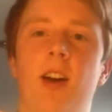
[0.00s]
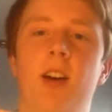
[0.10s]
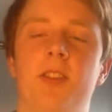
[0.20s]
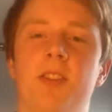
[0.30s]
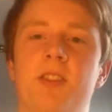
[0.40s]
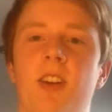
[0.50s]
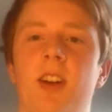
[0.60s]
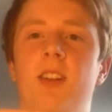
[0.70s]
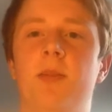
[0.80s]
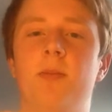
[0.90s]
on a
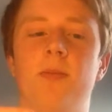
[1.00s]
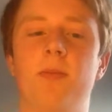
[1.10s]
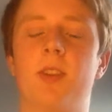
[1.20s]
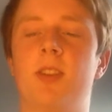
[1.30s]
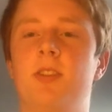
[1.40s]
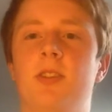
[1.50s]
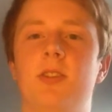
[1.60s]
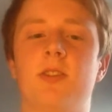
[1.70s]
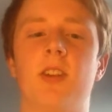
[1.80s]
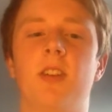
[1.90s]
side because you
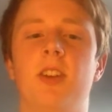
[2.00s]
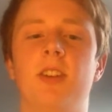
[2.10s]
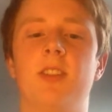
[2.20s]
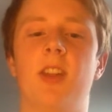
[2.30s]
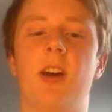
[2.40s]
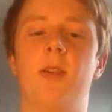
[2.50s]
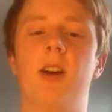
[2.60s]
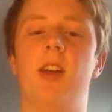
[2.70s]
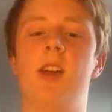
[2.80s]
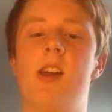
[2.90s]
just don't eat it that
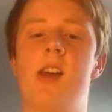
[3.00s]
way.